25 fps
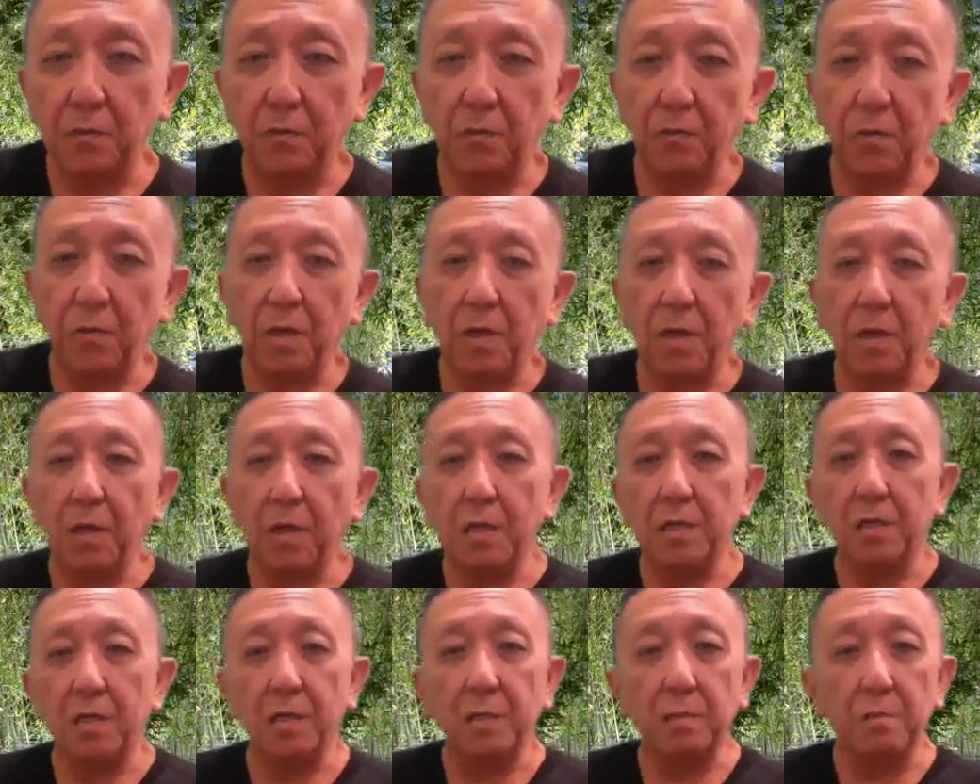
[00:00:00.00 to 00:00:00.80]

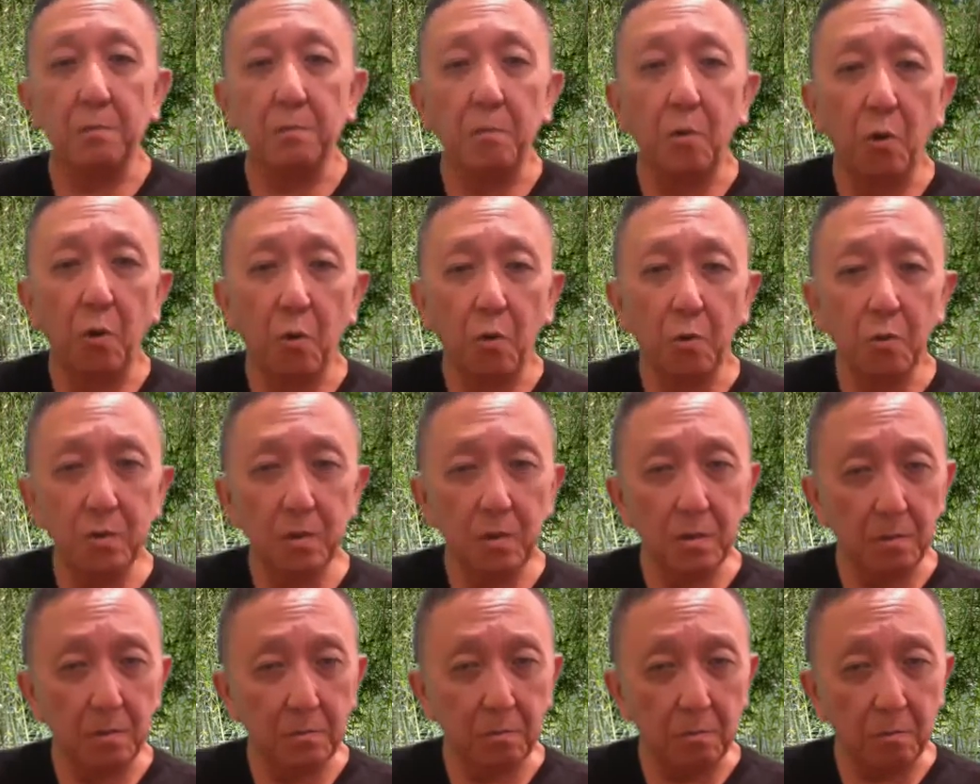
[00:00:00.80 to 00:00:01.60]
the
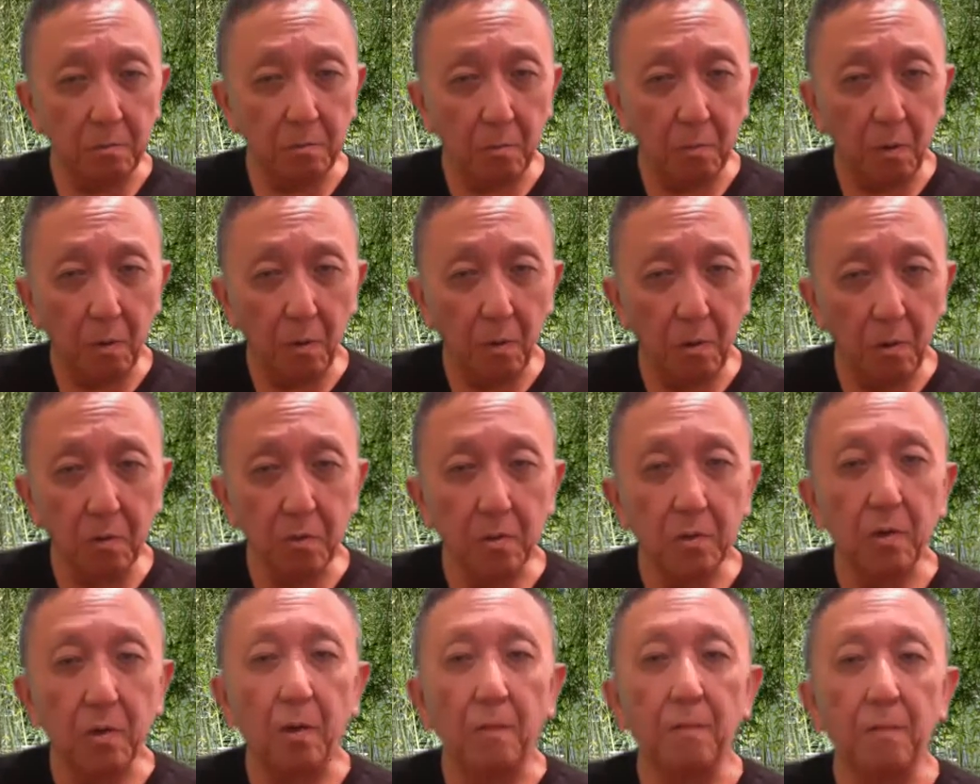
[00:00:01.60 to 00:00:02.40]

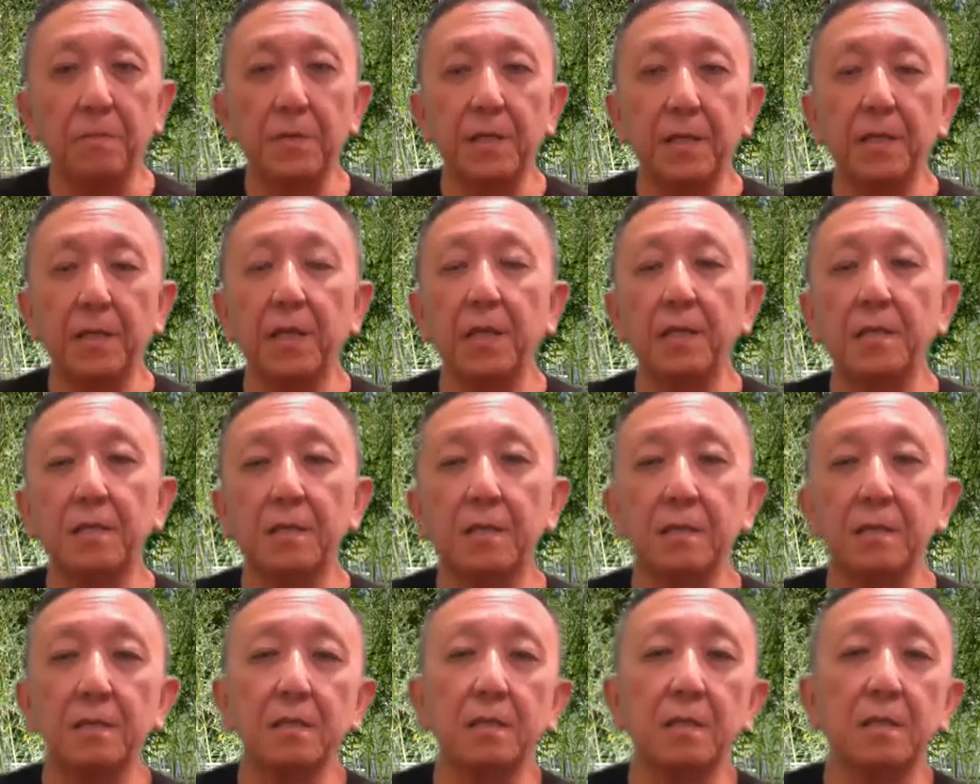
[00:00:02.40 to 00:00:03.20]
more
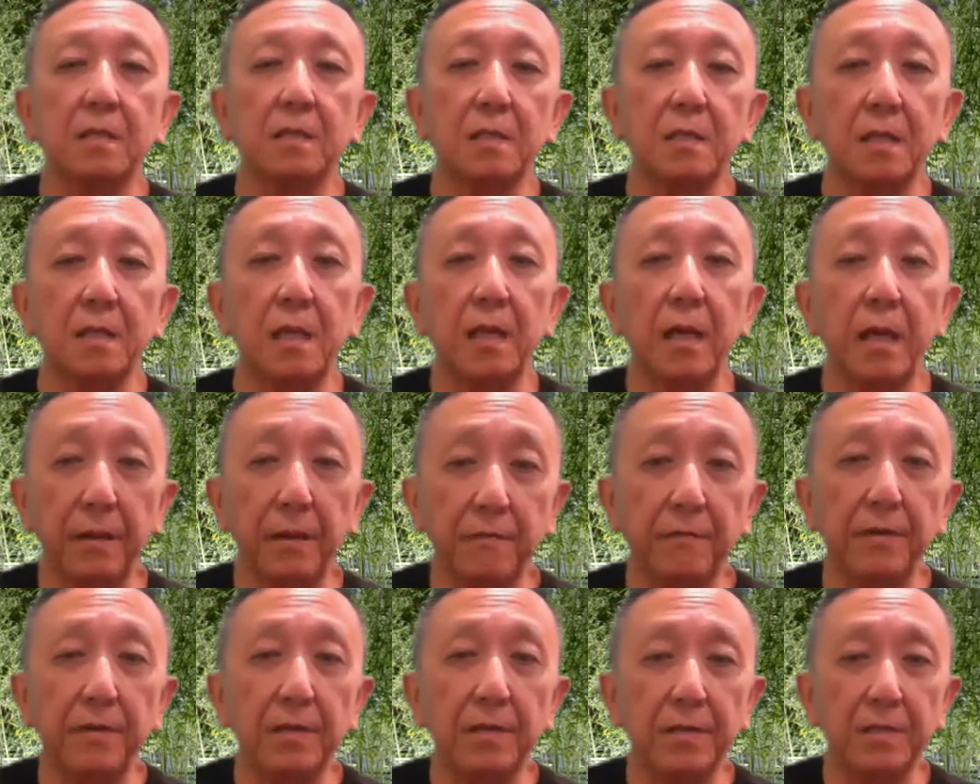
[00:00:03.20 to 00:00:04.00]
complicated
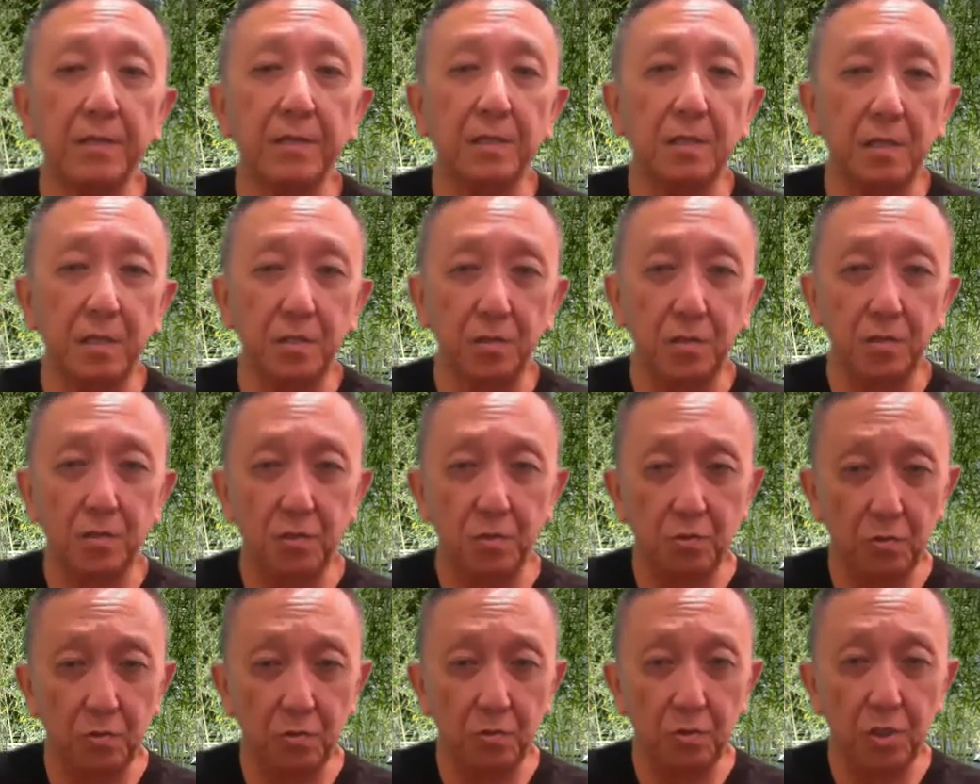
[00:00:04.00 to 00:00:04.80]
areas
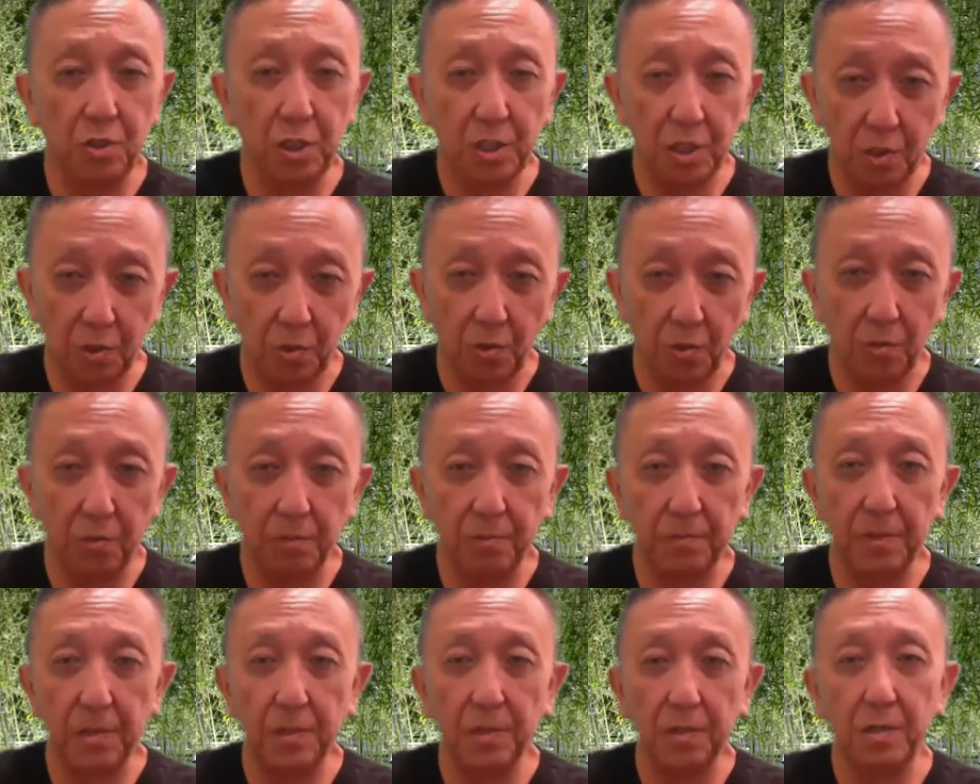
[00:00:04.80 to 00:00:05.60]
into Qigong,
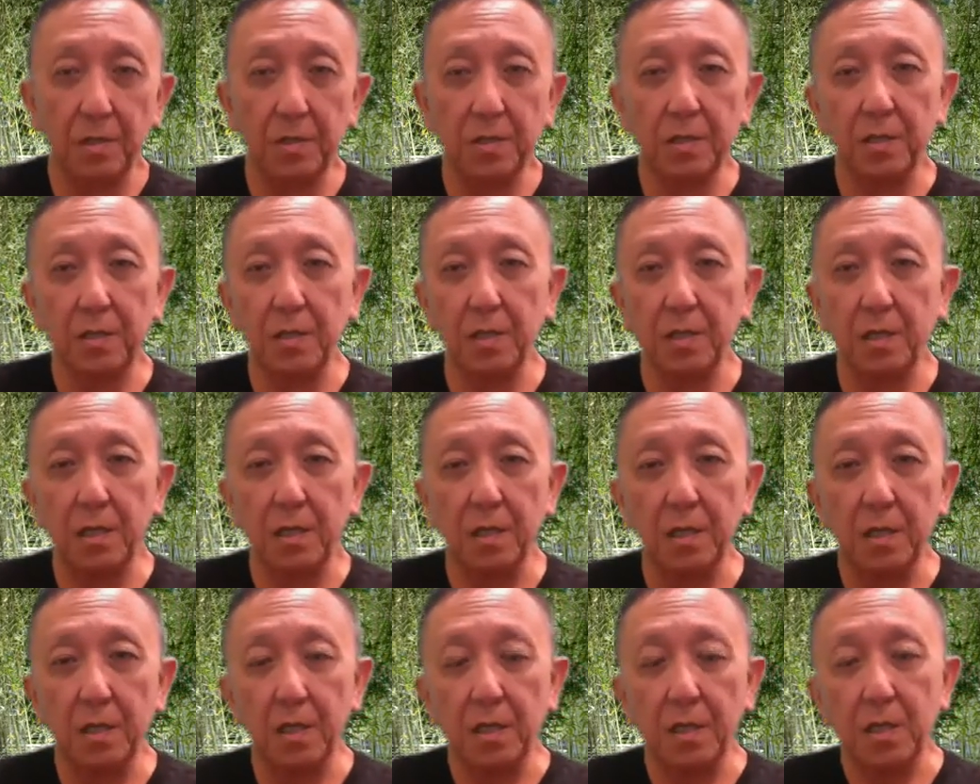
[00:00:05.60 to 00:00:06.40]
because
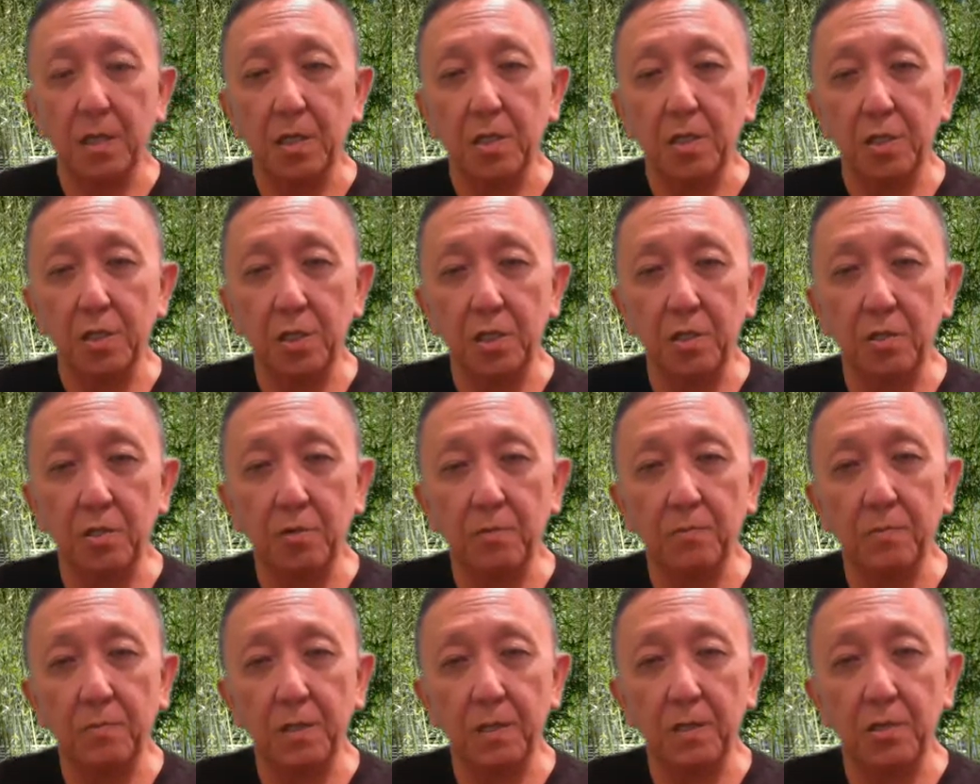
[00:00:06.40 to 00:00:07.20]

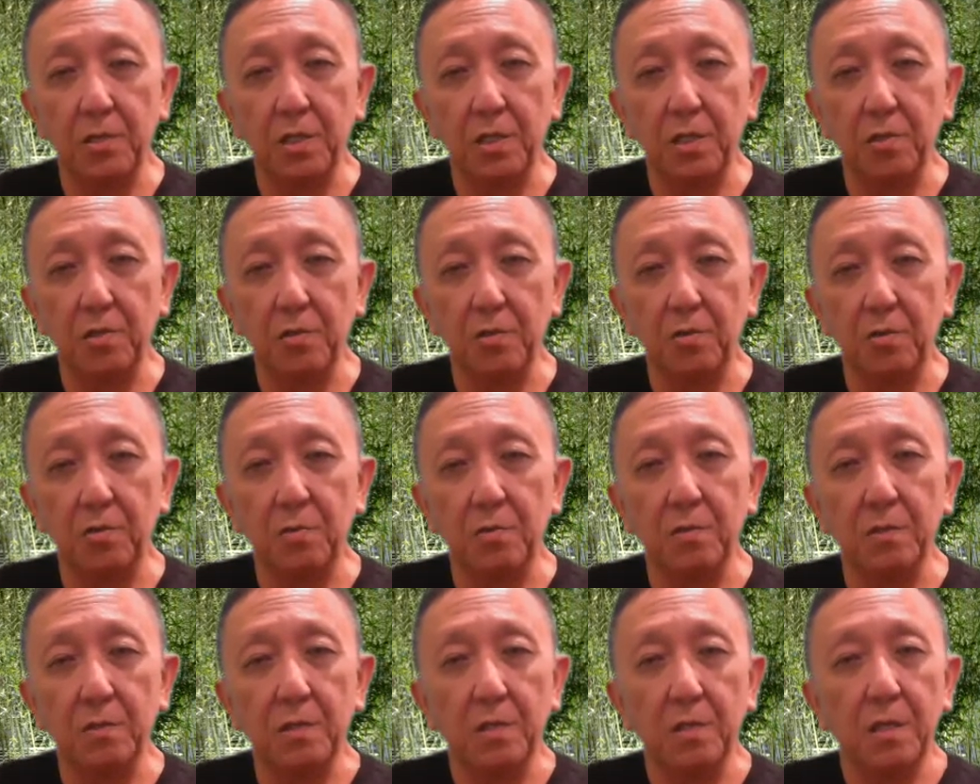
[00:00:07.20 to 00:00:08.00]
Qigong being
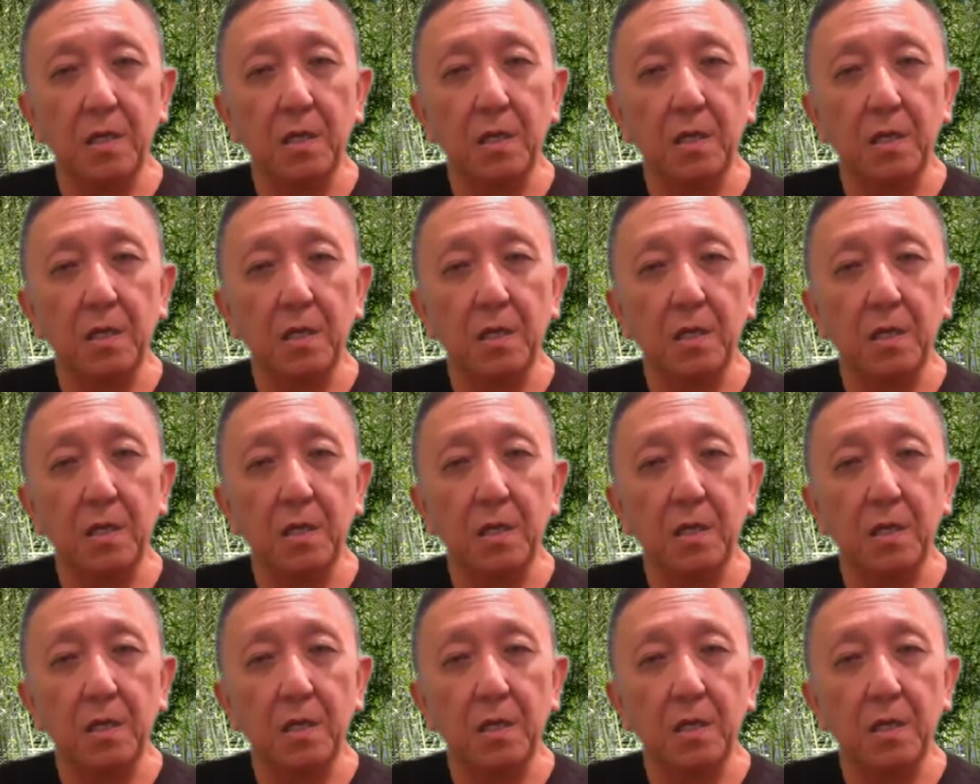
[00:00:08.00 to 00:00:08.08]
Qigong,